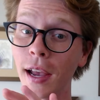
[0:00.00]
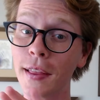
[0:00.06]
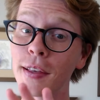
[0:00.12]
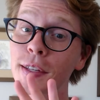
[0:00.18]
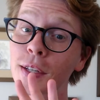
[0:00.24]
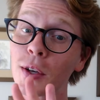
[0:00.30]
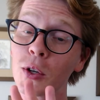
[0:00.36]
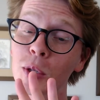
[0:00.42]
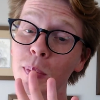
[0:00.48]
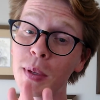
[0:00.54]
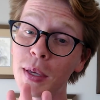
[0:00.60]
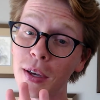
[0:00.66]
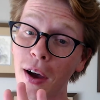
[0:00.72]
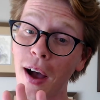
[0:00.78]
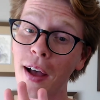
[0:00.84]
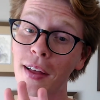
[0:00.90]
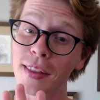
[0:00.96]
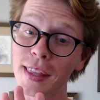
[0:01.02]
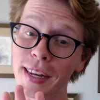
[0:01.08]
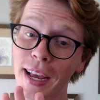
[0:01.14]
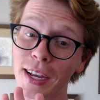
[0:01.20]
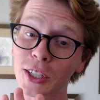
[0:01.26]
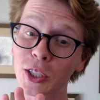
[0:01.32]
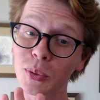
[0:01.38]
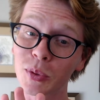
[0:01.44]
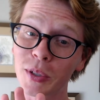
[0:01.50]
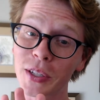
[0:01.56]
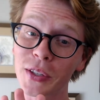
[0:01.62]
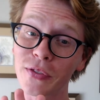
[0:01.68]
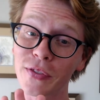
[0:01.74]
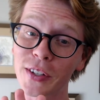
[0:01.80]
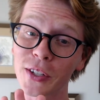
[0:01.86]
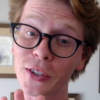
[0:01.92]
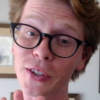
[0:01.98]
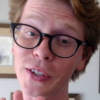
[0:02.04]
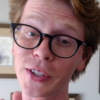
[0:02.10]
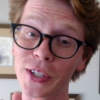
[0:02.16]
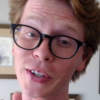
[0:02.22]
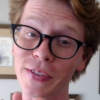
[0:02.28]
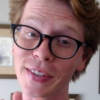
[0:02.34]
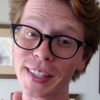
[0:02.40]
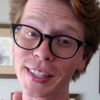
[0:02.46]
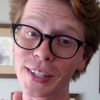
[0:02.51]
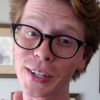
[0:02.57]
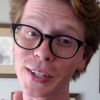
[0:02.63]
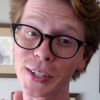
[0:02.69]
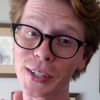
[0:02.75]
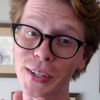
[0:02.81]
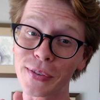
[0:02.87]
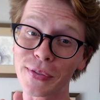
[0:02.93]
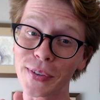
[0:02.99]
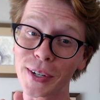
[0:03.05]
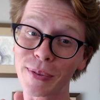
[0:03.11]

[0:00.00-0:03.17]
this goes beyond the National Marine Fisheries Services, just to confirm.